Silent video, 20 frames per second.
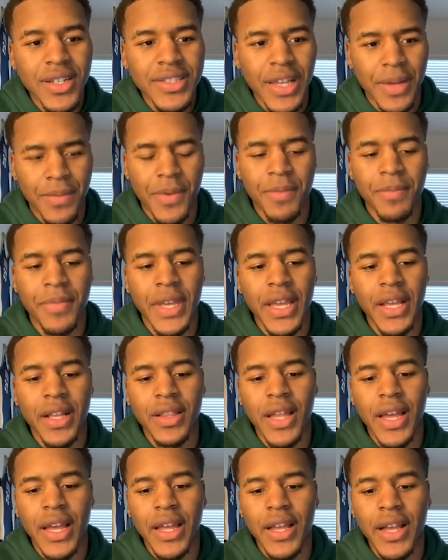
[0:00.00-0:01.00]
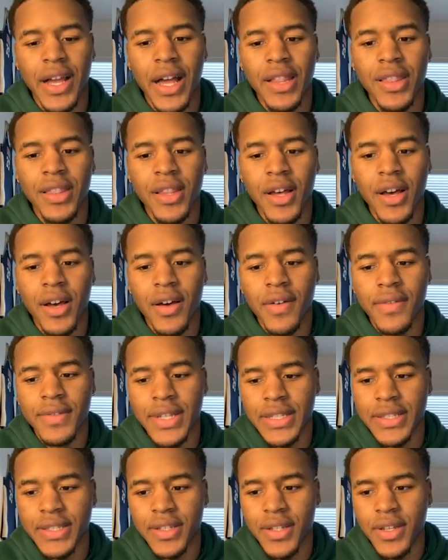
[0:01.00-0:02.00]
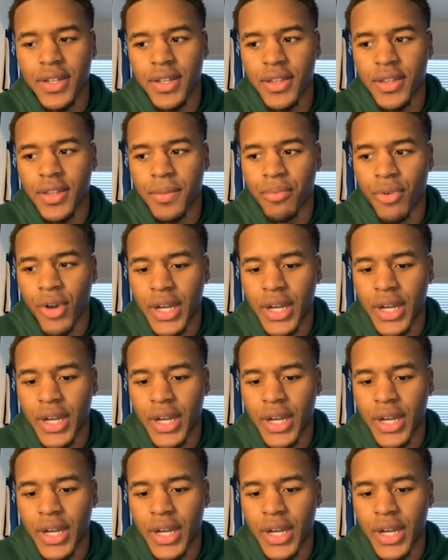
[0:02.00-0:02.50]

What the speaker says: because I'm a big like I love like the